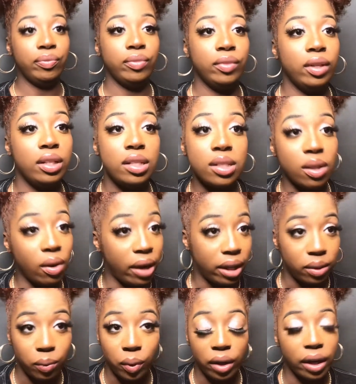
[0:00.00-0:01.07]
This gonna have
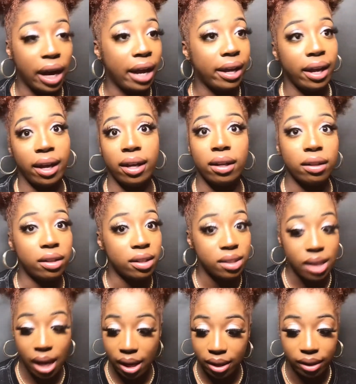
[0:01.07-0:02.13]
to work. I can't. It's
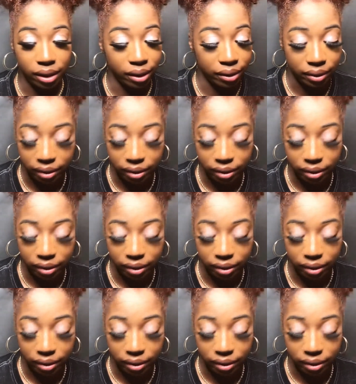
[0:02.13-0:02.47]
hot in here.